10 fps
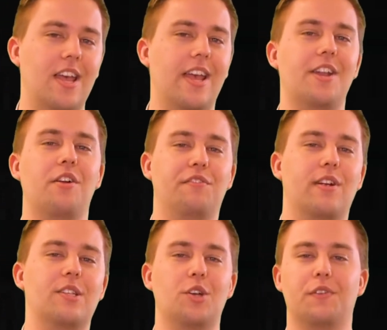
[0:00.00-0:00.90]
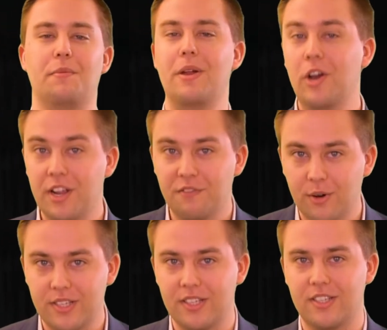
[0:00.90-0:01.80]
and our friends over at American
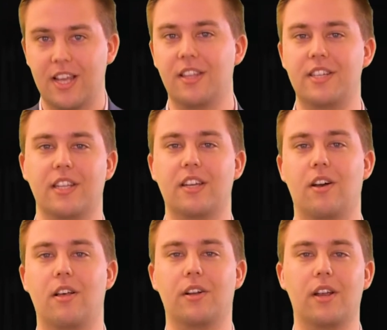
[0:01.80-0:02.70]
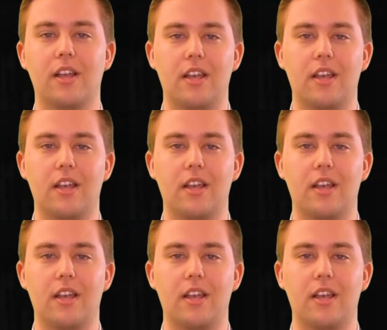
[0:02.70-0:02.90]
Voices and The Daily Caller.